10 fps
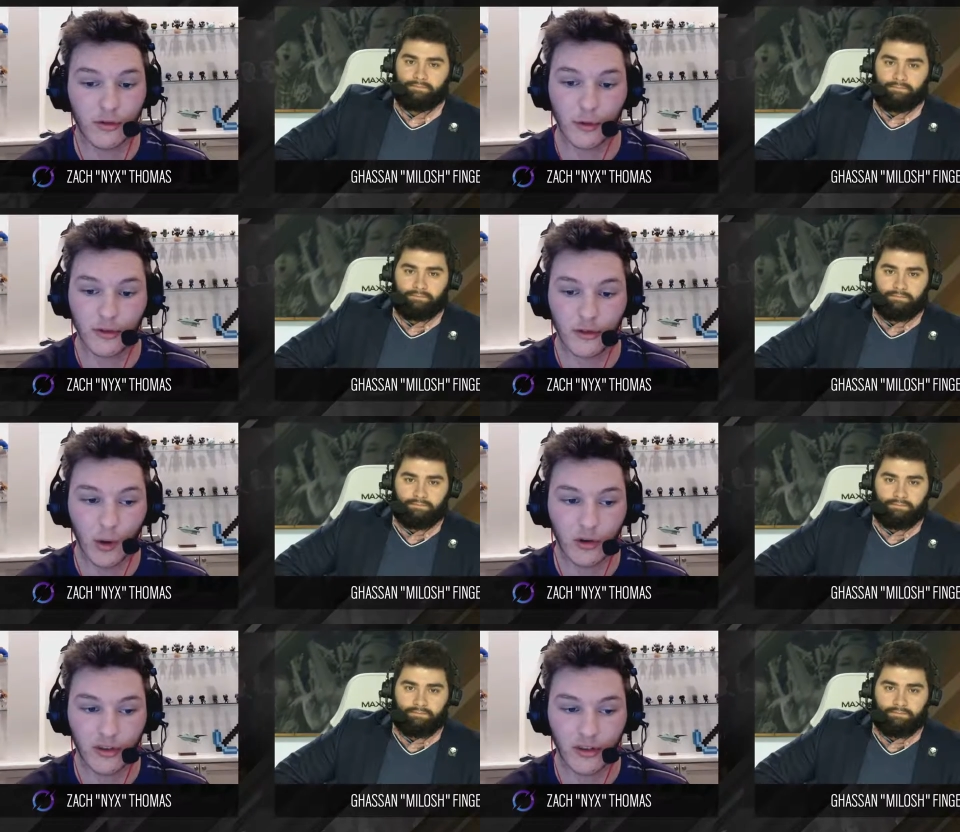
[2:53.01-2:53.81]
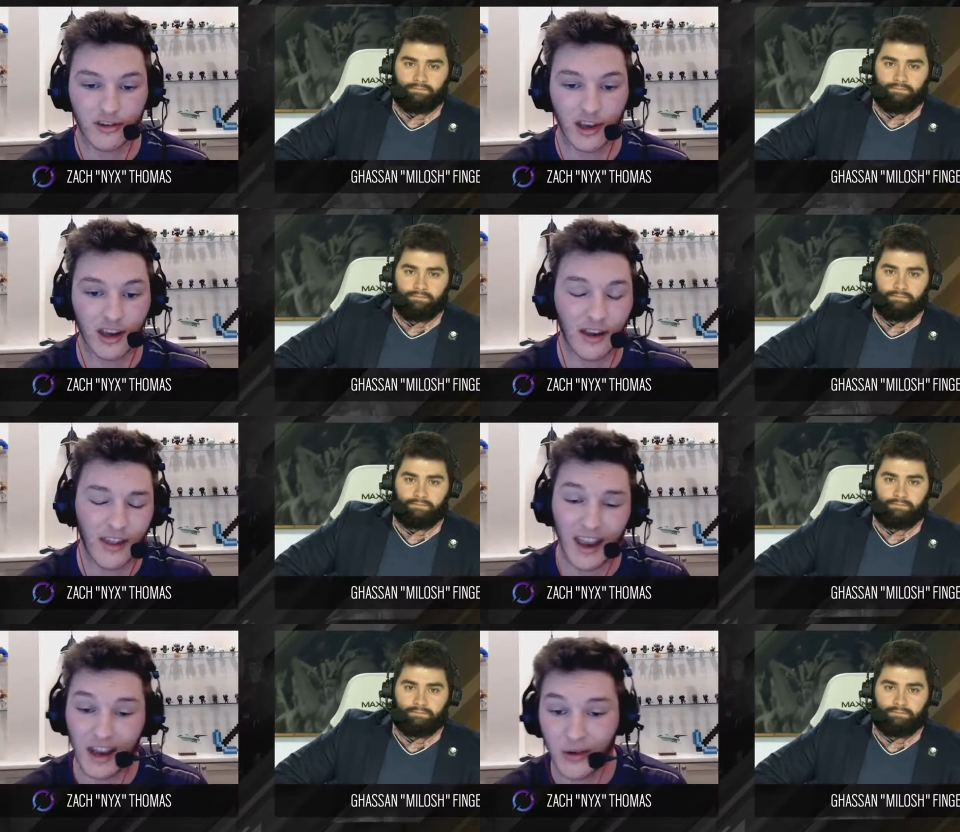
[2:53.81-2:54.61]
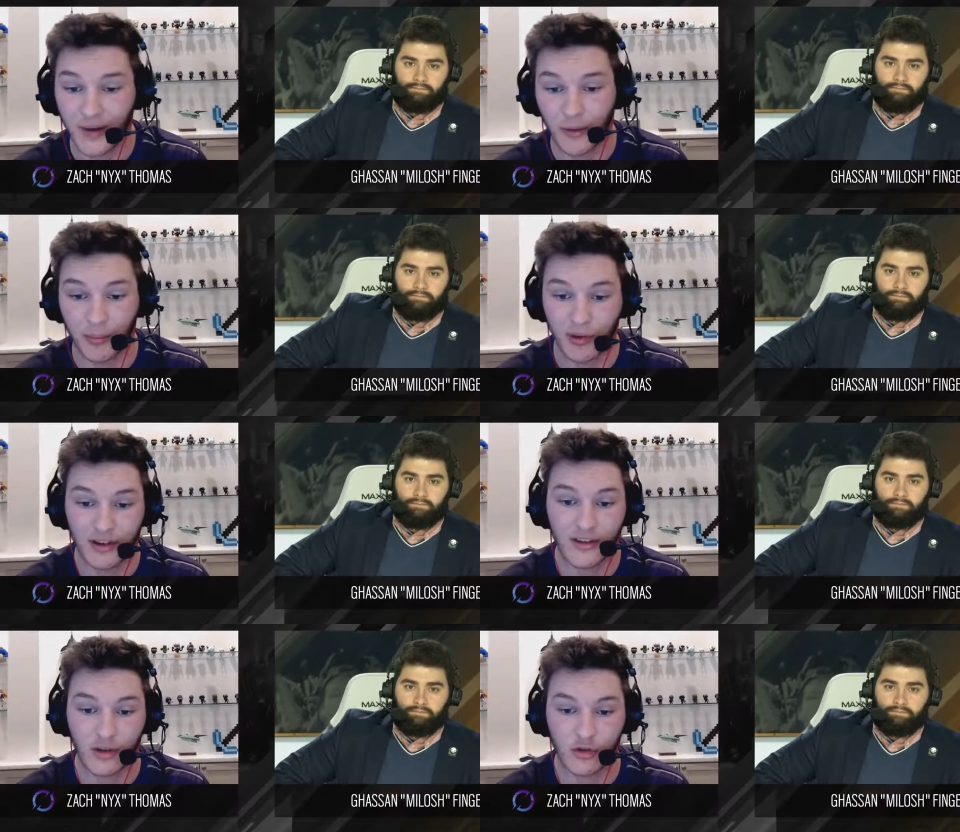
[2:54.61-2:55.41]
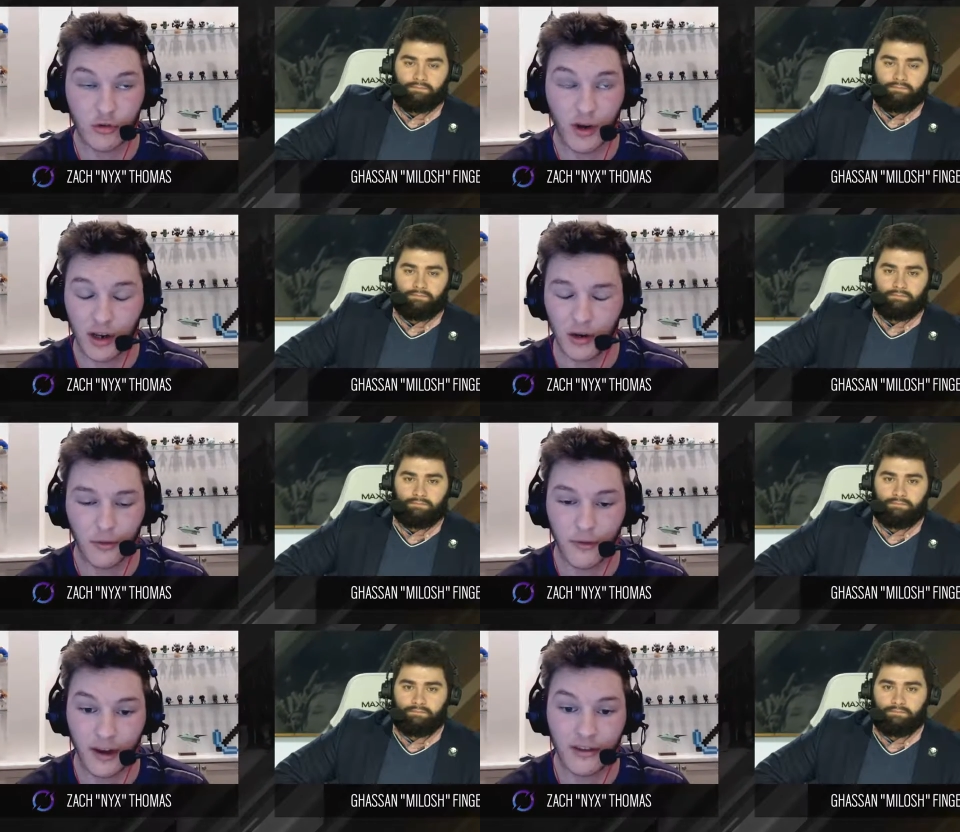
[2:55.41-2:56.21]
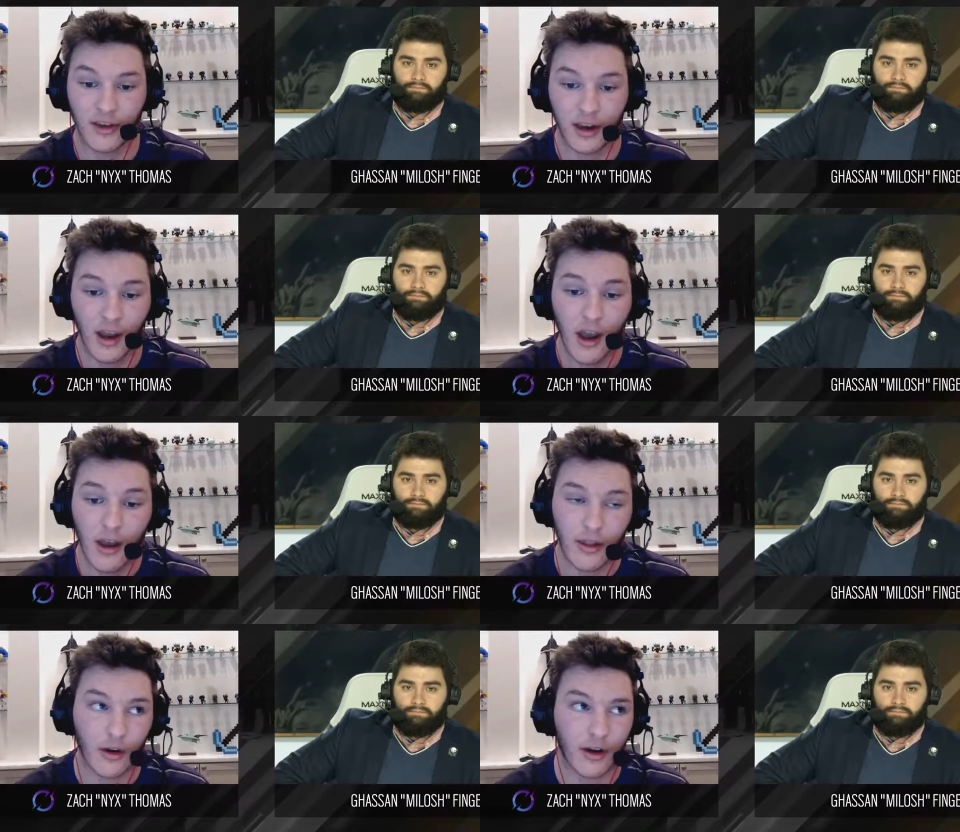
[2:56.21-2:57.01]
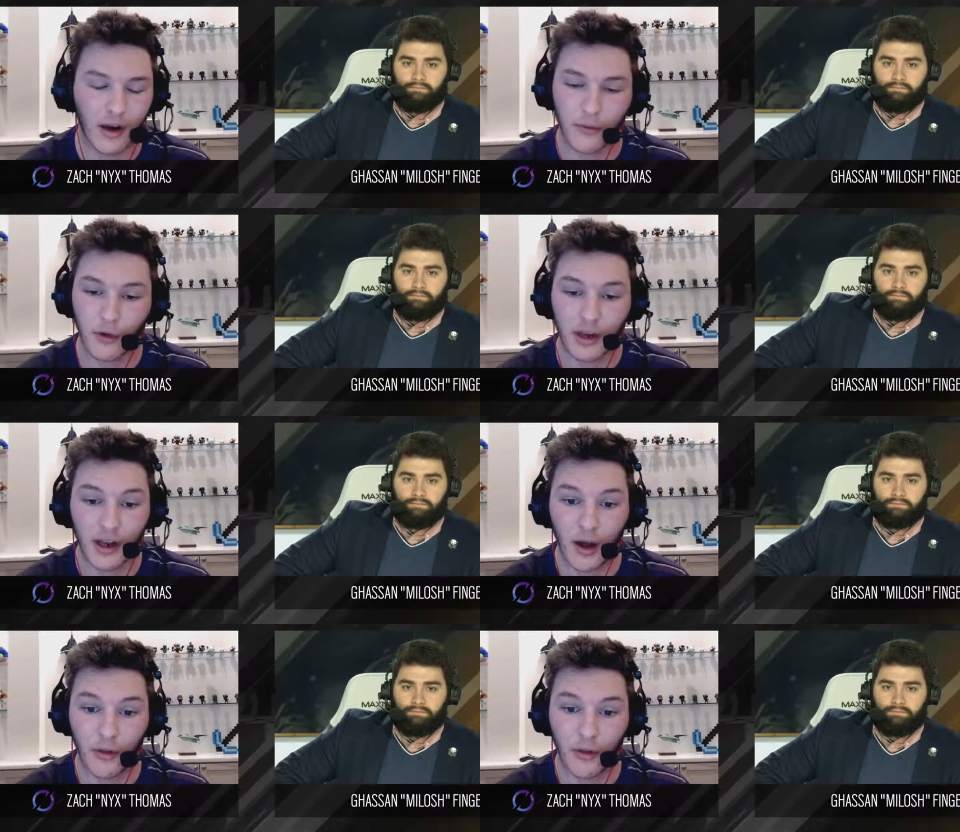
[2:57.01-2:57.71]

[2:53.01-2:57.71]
Speaker 1: smokes in the sight, and and you have a Blitz that's just right in your face, like they're kind of freaking out.